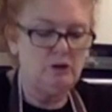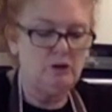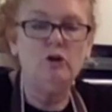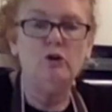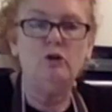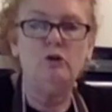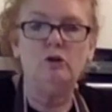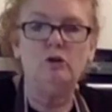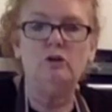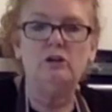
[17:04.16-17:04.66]

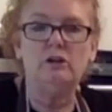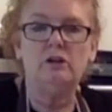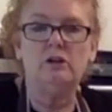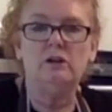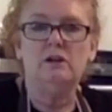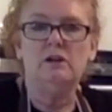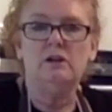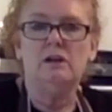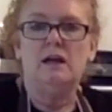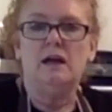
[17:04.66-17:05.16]
cook.
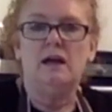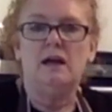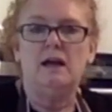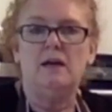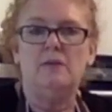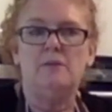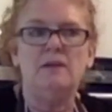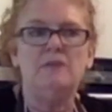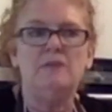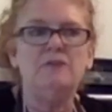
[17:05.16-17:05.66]

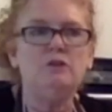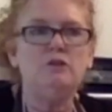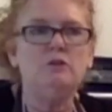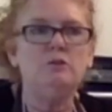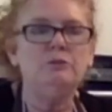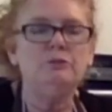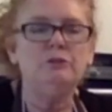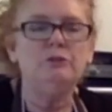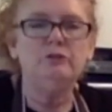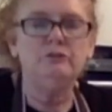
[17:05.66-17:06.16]
If you cook them
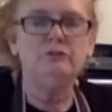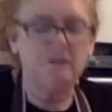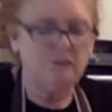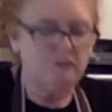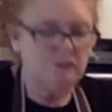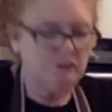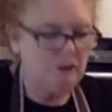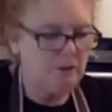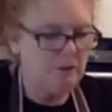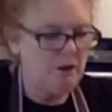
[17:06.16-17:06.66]
too fast,
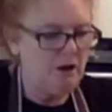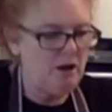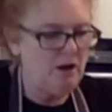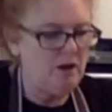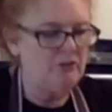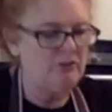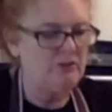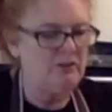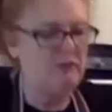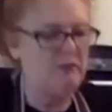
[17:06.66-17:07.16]
they go hard,
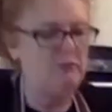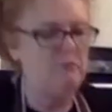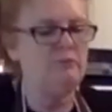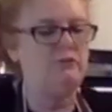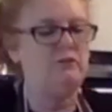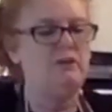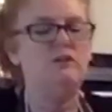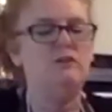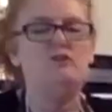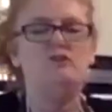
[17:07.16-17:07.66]
so that's what I'm
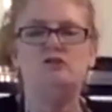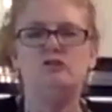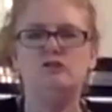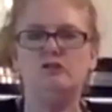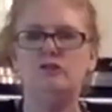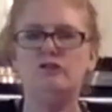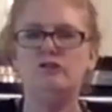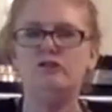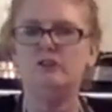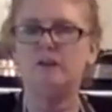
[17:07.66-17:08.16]
saying,
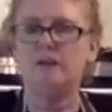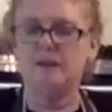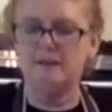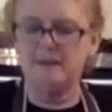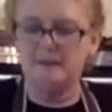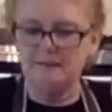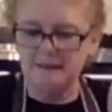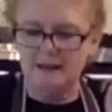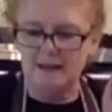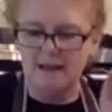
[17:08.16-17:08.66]
just take
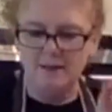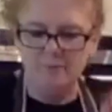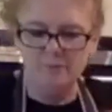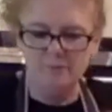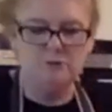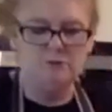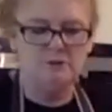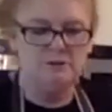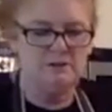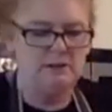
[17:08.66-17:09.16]
your time
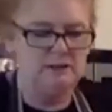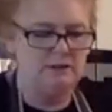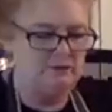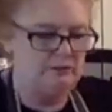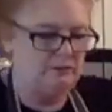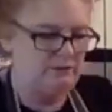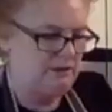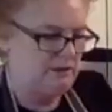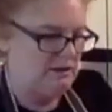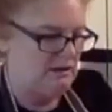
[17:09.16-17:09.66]
doing
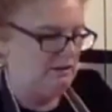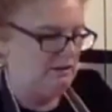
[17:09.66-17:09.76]
these,